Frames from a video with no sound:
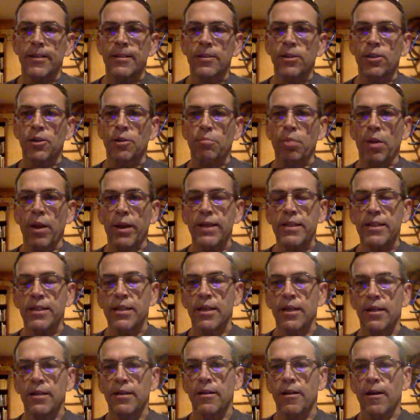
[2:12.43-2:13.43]
took
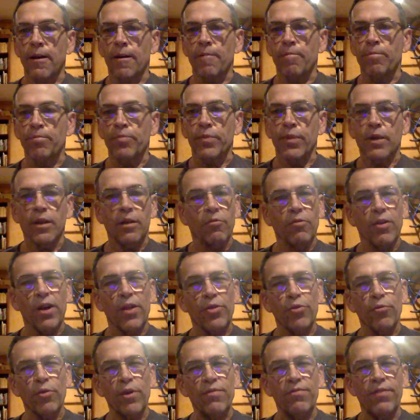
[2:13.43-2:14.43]
place in
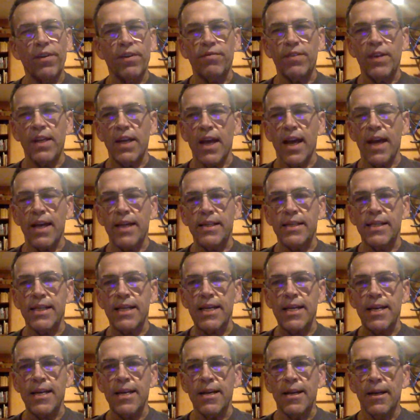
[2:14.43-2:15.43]
around 350
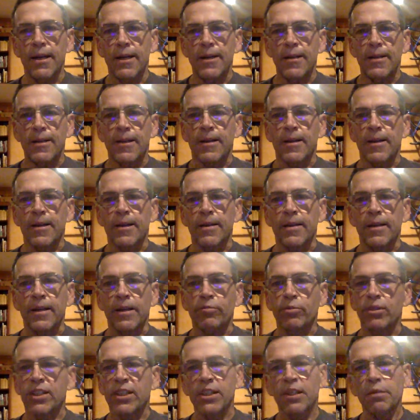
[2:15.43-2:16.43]
AD.
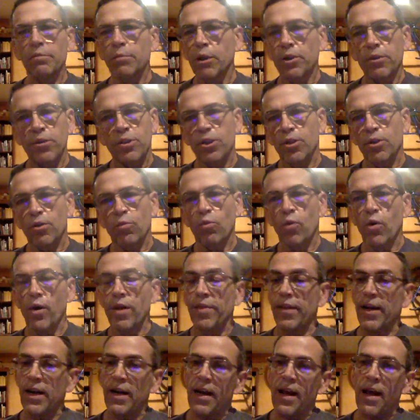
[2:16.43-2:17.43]
It was similar to the
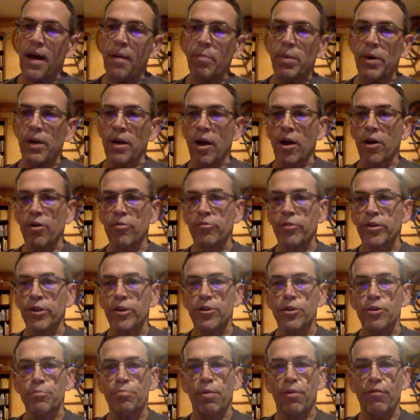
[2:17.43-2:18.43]
one that had happened 100
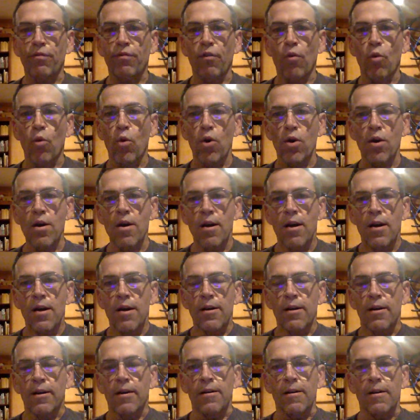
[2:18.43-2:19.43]
years before,
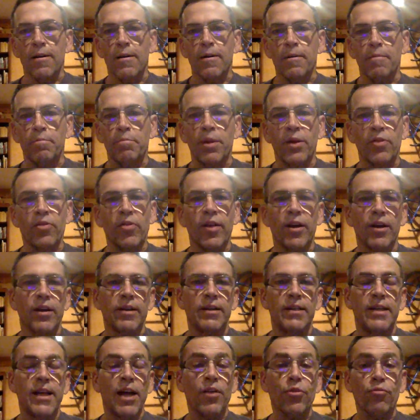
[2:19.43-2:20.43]
but
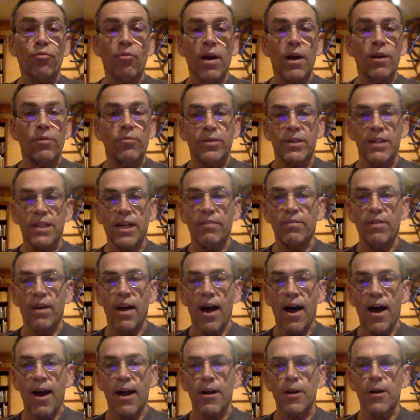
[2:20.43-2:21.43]
the death rate was even
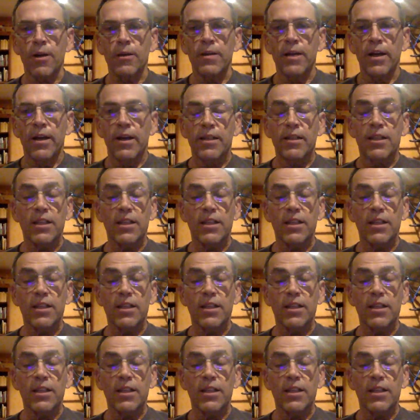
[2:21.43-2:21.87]
higher.